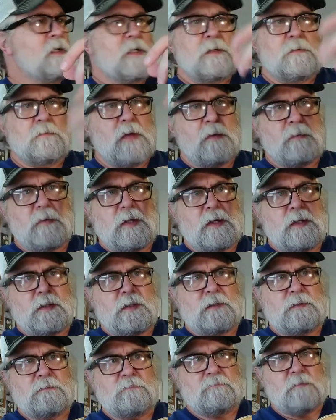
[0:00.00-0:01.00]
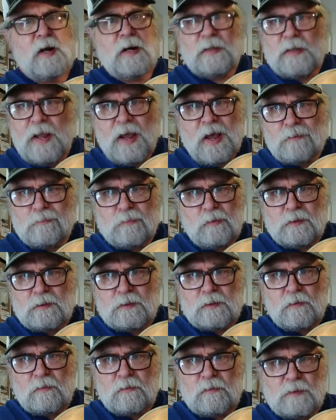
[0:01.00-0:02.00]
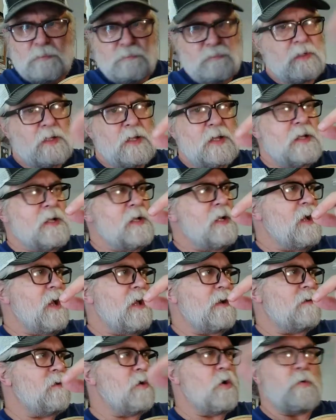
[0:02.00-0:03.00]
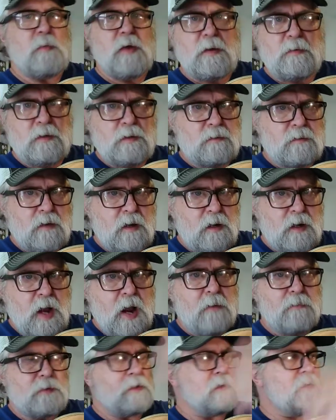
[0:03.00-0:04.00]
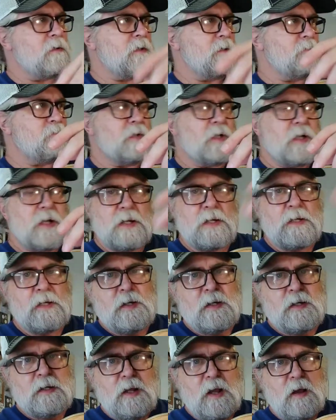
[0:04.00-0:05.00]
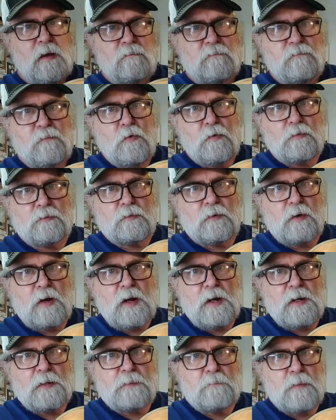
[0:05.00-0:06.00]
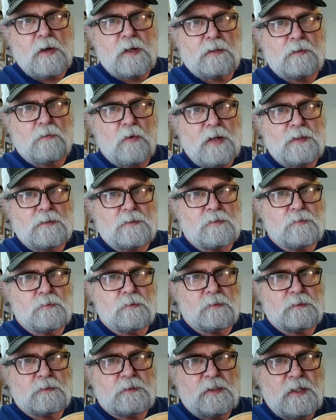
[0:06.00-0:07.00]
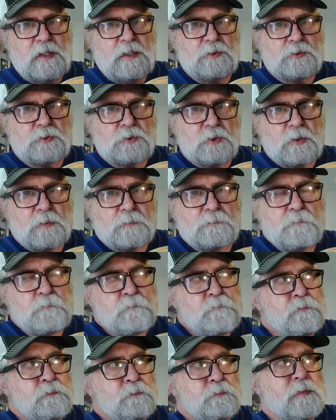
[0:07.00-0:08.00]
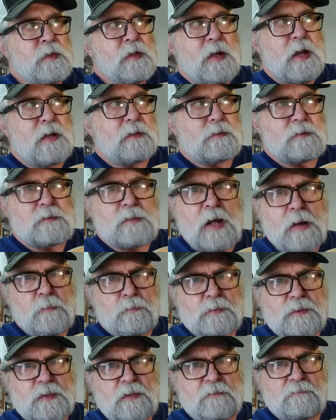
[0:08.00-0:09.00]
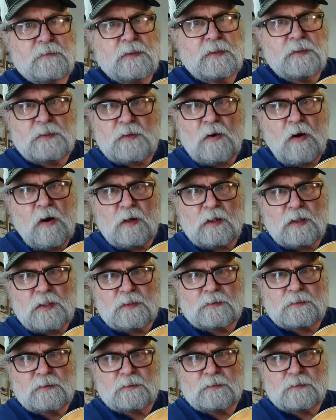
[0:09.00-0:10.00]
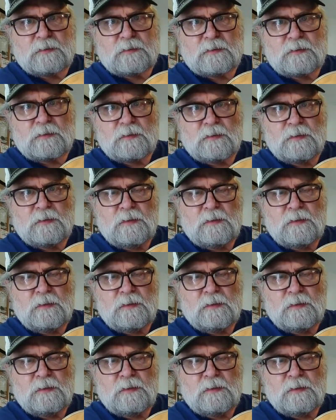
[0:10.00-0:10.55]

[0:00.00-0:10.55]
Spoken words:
maybe my dad wanted to learn to play. I don't know. Maybe he thought I would learn to play. Now, in 4th grade, my grade school teacher at the time was giving guitar lessons